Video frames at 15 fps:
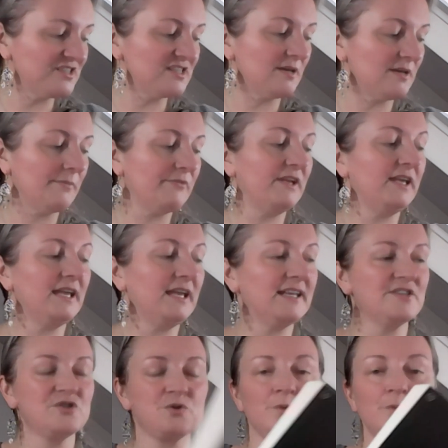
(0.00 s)
something and
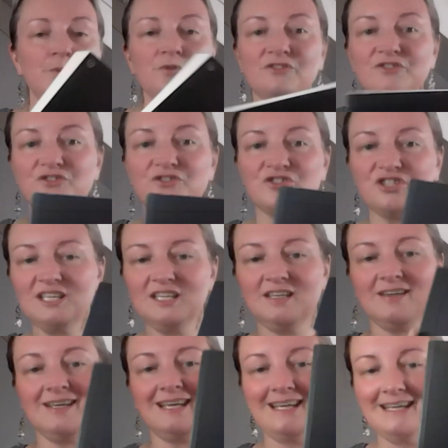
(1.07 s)
it's called the
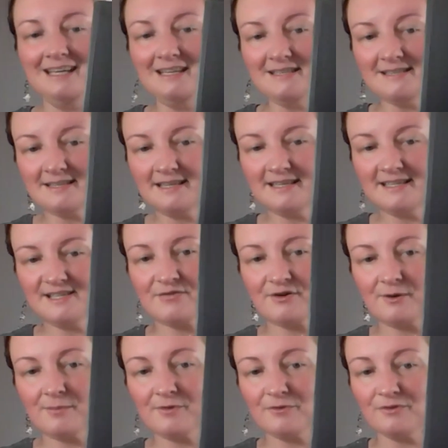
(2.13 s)
Gene Keys. It's
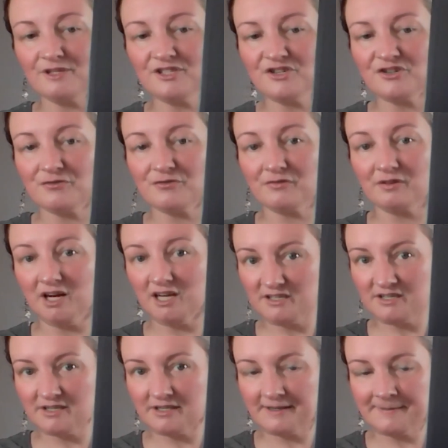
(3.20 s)
from Richard Rudd.
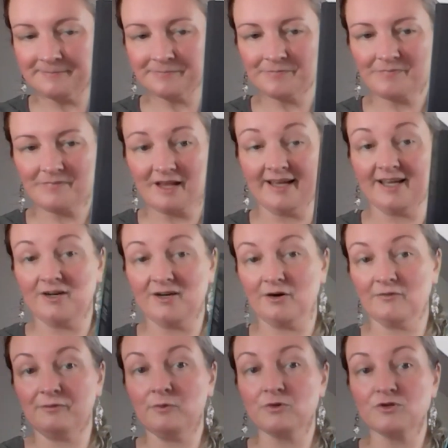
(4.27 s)
I,
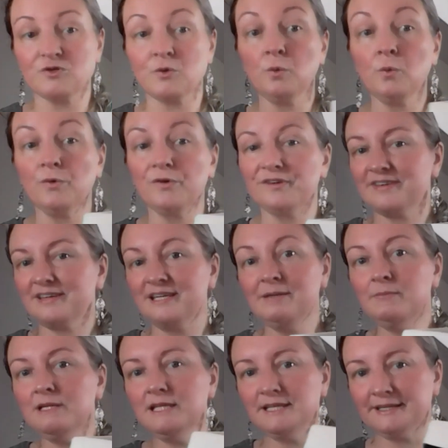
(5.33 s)
of course, ordered
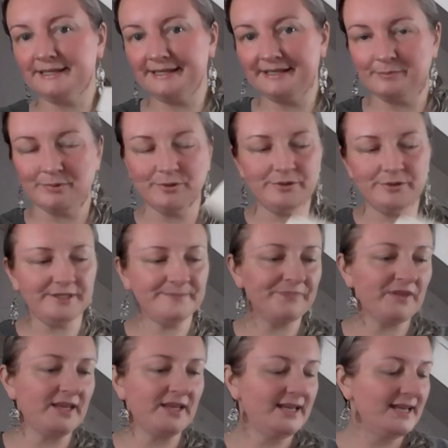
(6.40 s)
immediately the book.
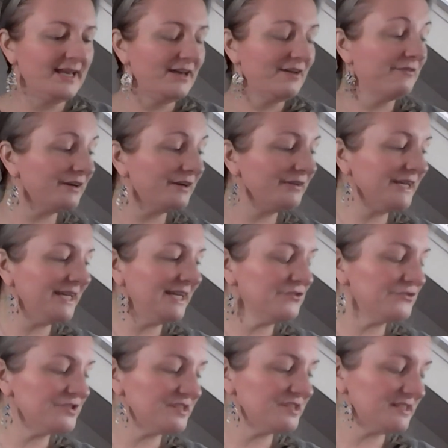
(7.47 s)
Very
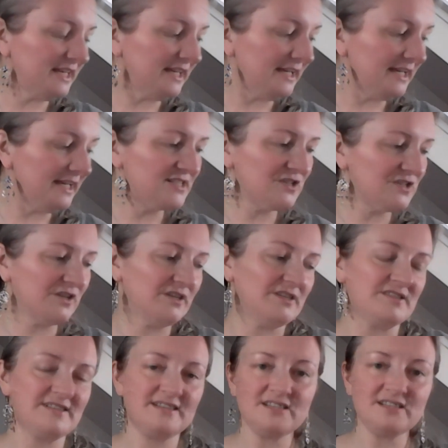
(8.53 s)
interesting. It's a
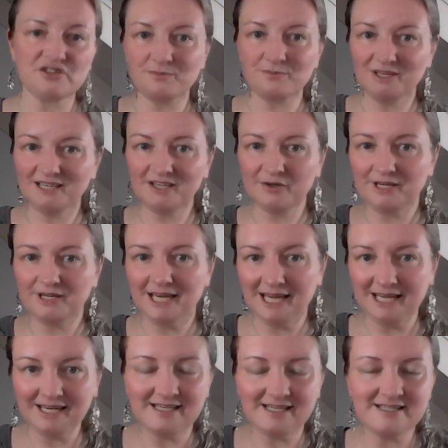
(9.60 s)
system he
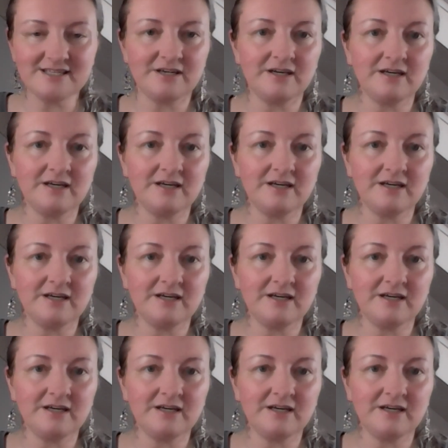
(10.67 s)
created,